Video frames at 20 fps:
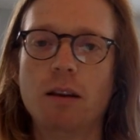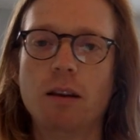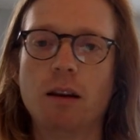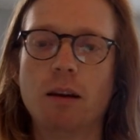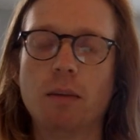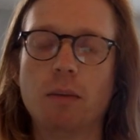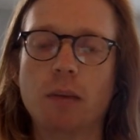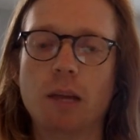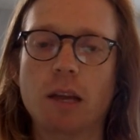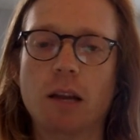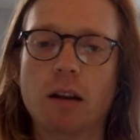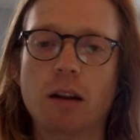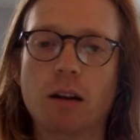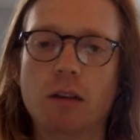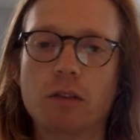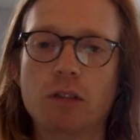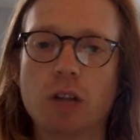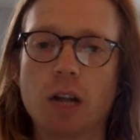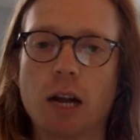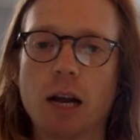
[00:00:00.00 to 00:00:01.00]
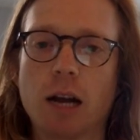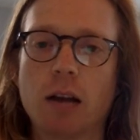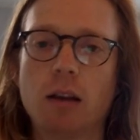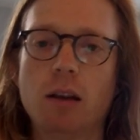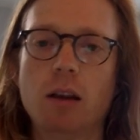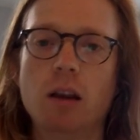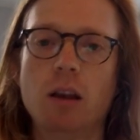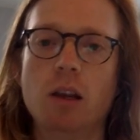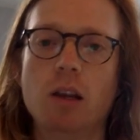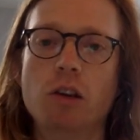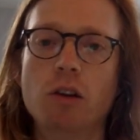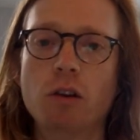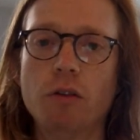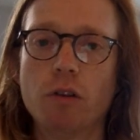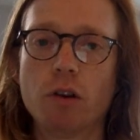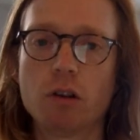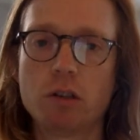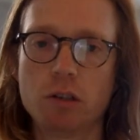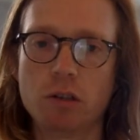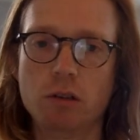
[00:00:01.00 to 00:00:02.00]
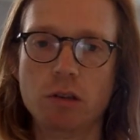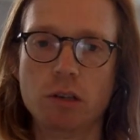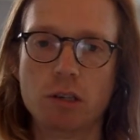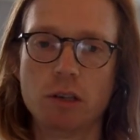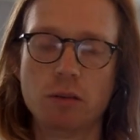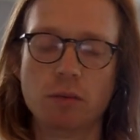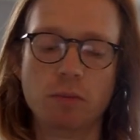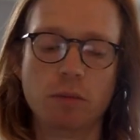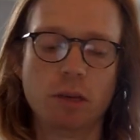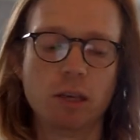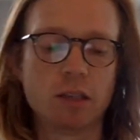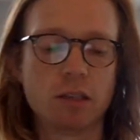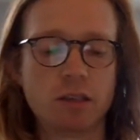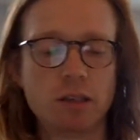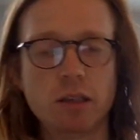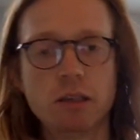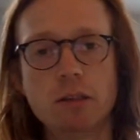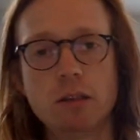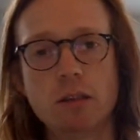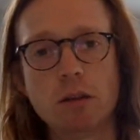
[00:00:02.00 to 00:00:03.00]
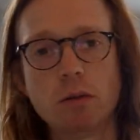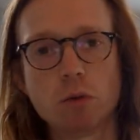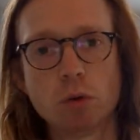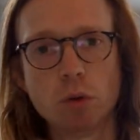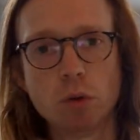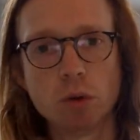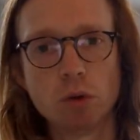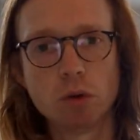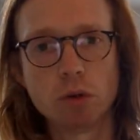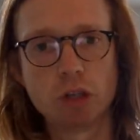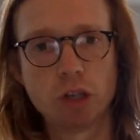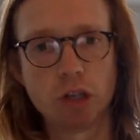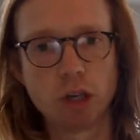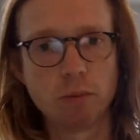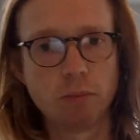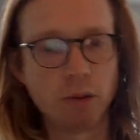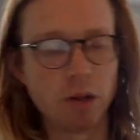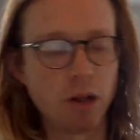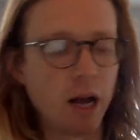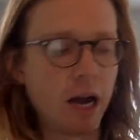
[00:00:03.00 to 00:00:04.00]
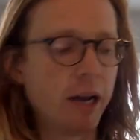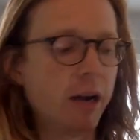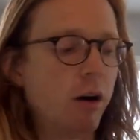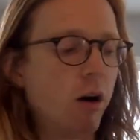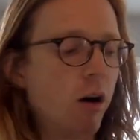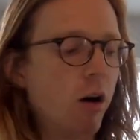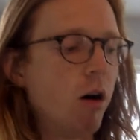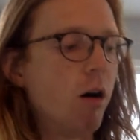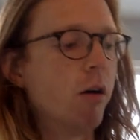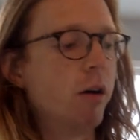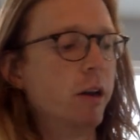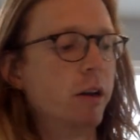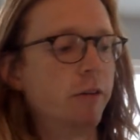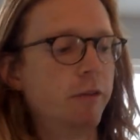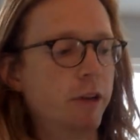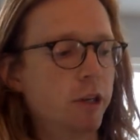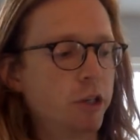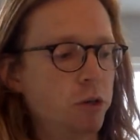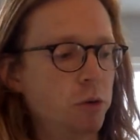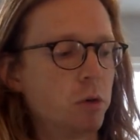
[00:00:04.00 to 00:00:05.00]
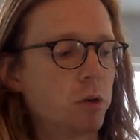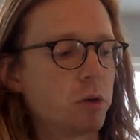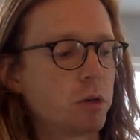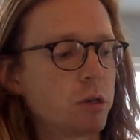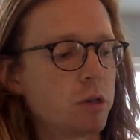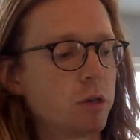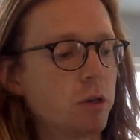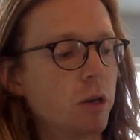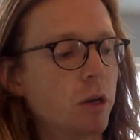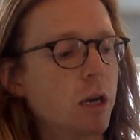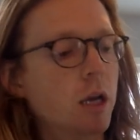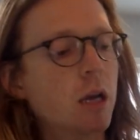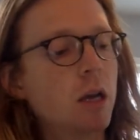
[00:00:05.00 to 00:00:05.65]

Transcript: I'm getting off track. Universalism, consistent rules should apply to all individuals.